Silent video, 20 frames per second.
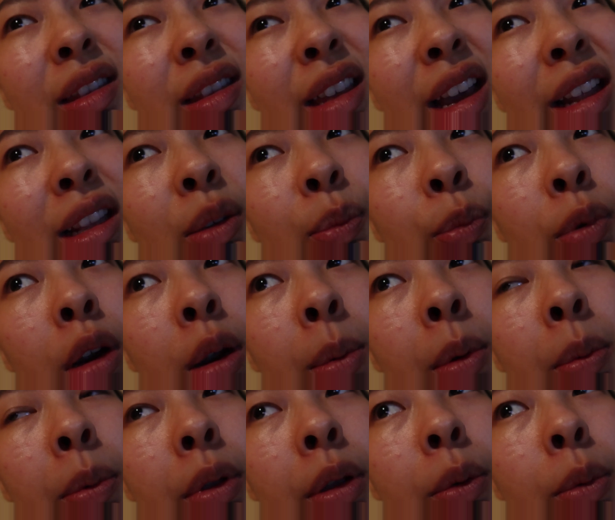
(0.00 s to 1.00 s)
that's
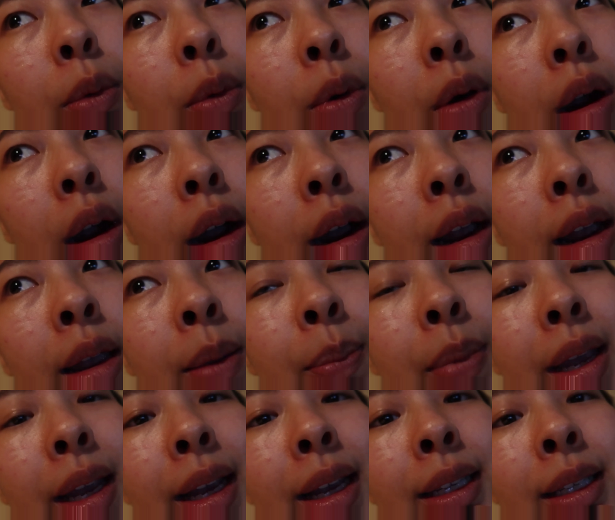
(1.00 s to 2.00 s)
probably why
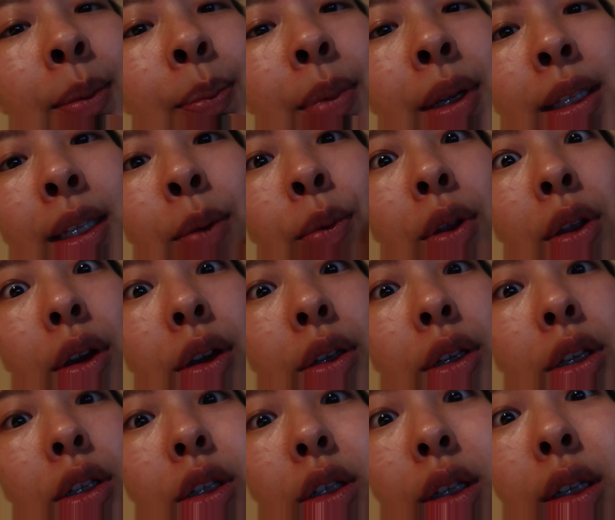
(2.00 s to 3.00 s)
because I'm busy with
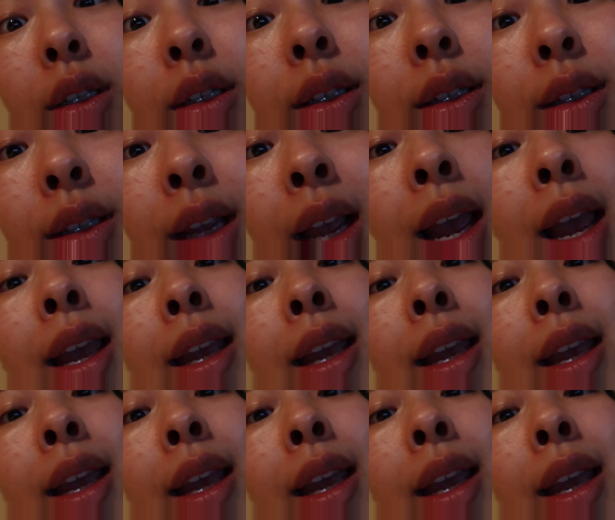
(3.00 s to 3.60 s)
auditions.